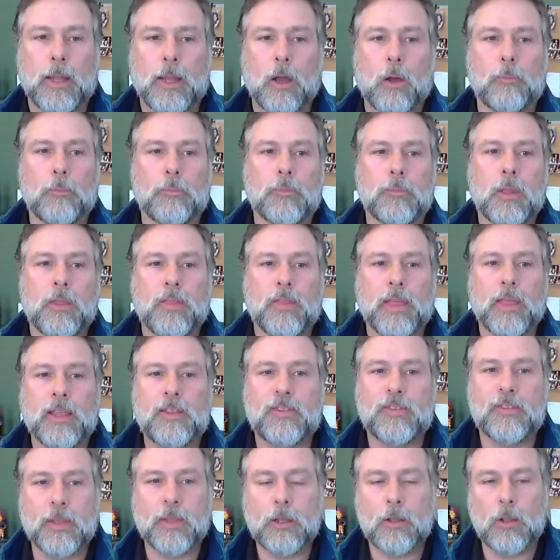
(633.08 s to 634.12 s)
Now, they
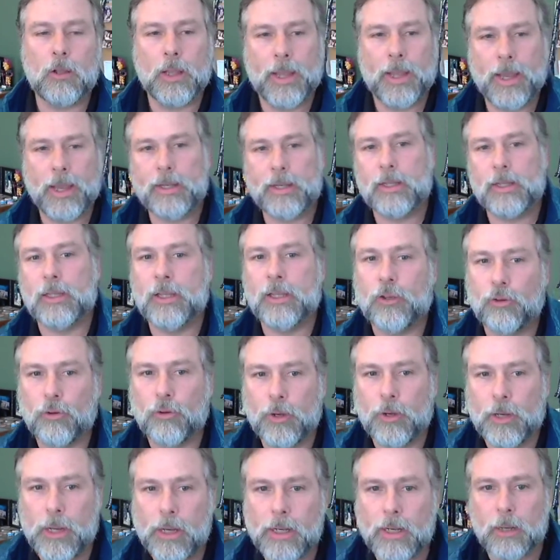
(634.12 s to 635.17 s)
single-handedly
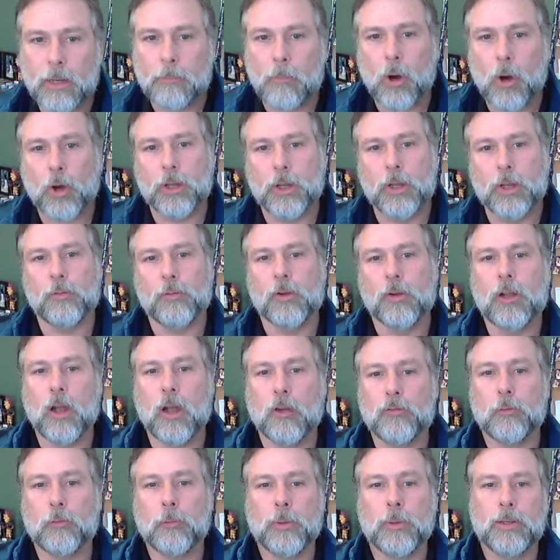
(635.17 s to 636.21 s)
created a market for
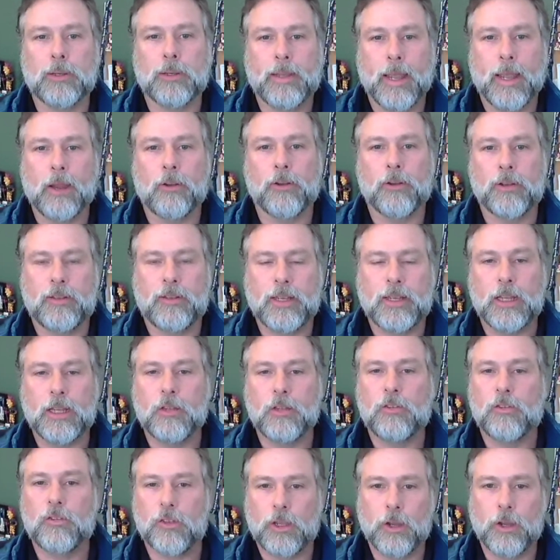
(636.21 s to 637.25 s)

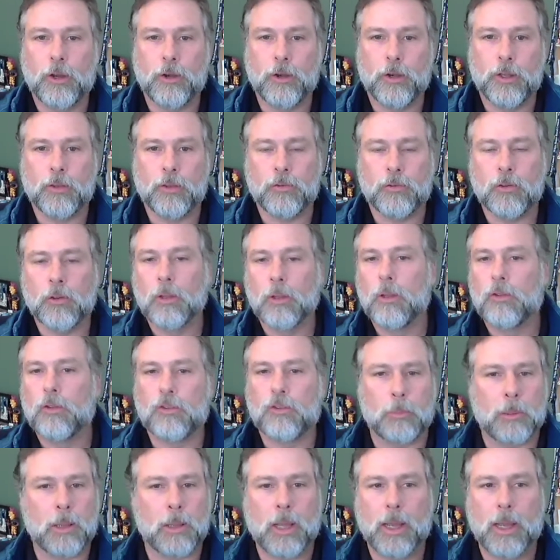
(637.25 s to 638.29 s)
government-guaranteed securities.
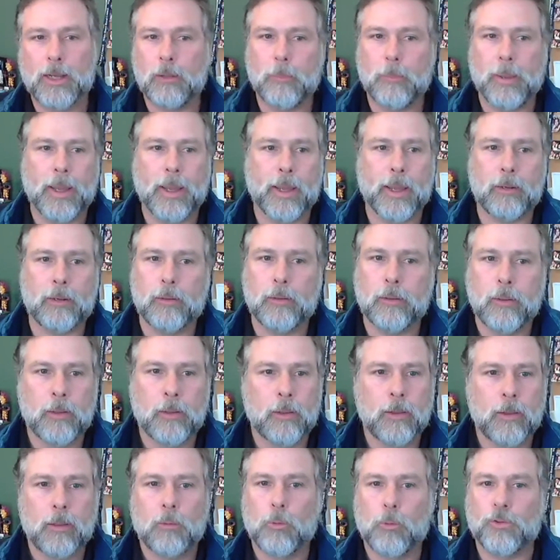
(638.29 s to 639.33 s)
Supply-demand
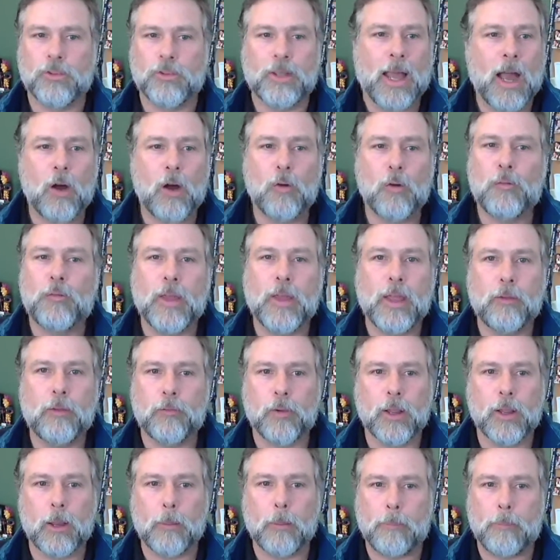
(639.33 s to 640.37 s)
was now
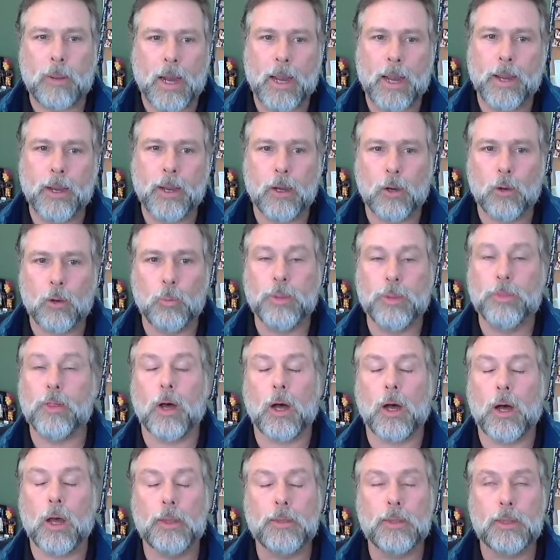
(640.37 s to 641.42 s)
favoring a buyer
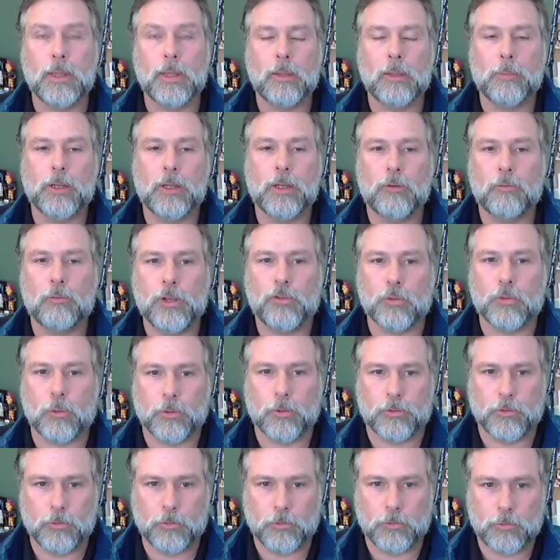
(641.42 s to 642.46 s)
with unlimited
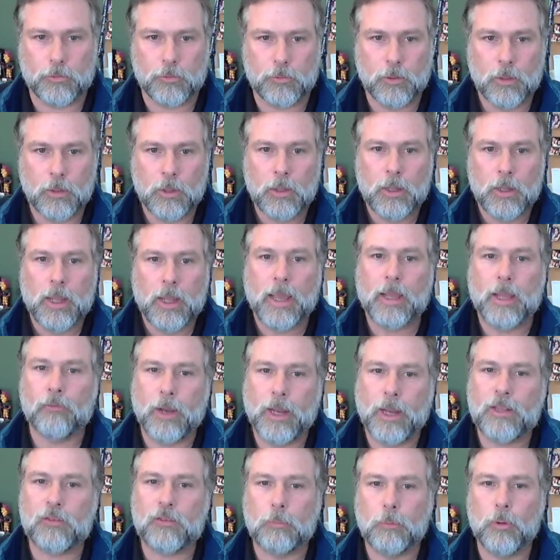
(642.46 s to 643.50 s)
resources, and
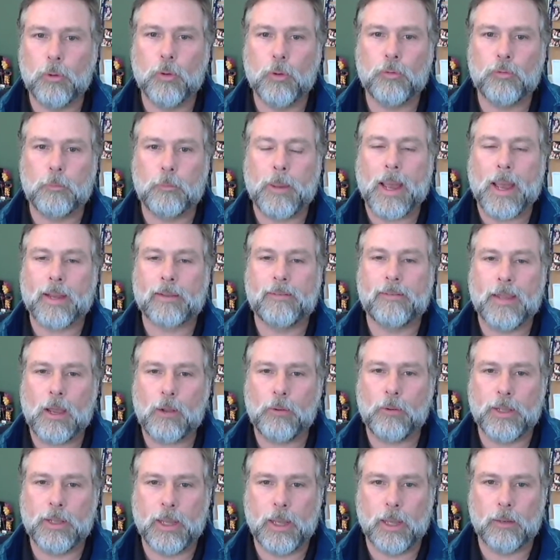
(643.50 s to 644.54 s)
rates moved back
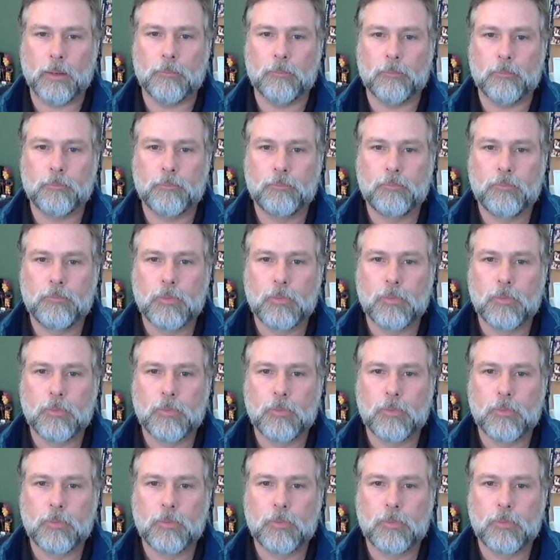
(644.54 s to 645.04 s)
down again.